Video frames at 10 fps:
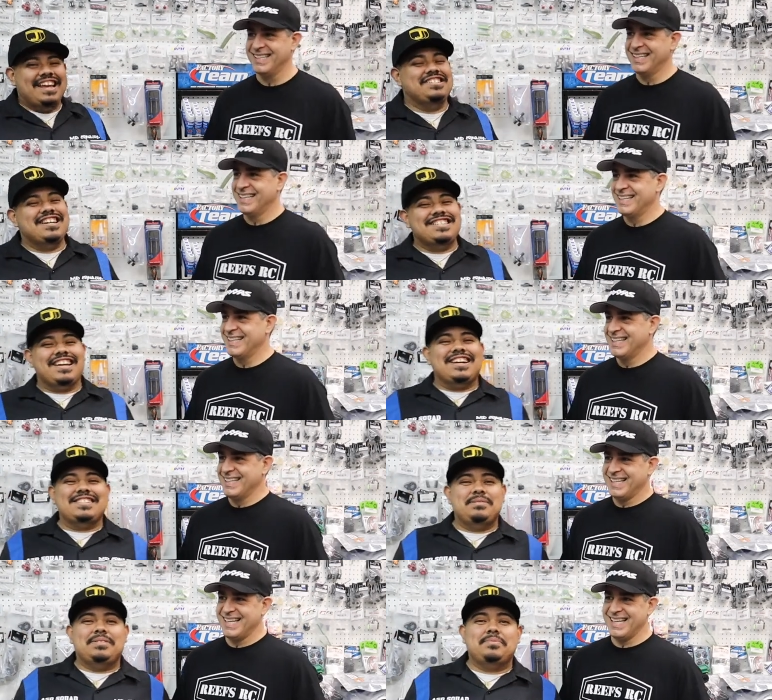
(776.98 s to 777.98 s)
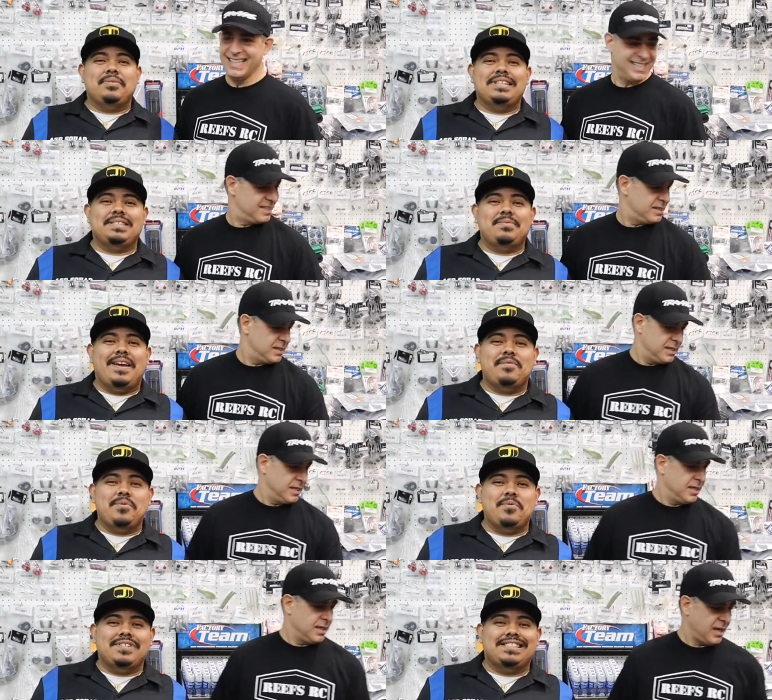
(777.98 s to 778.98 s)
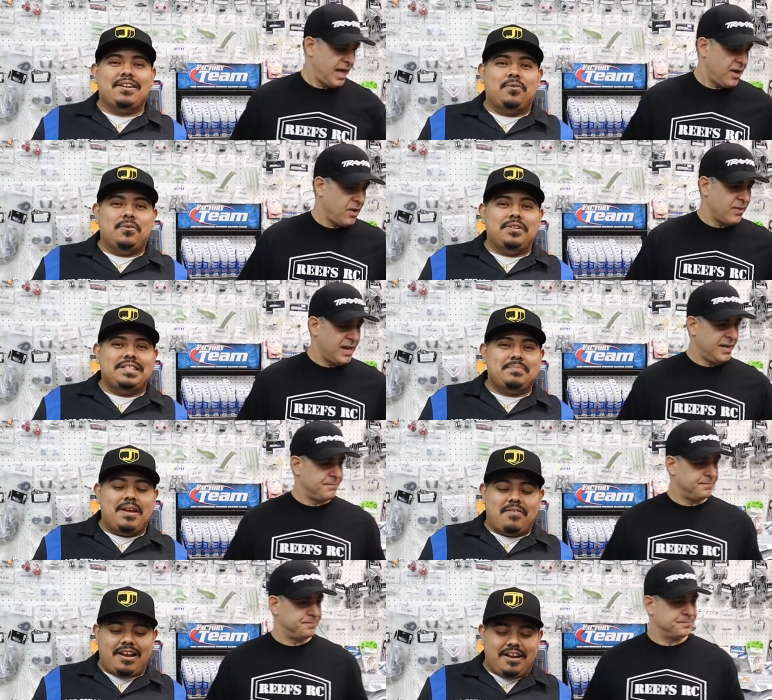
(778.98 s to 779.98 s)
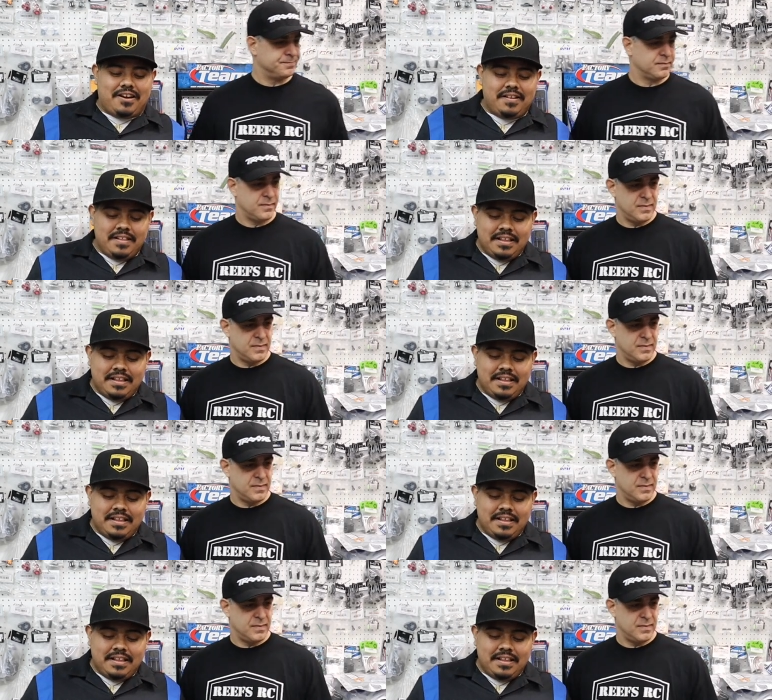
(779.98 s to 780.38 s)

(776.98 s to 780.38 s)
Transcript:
Speaker 1: hey, JJ Customs is the place to be. Everybody wants to get a hold of this man right here.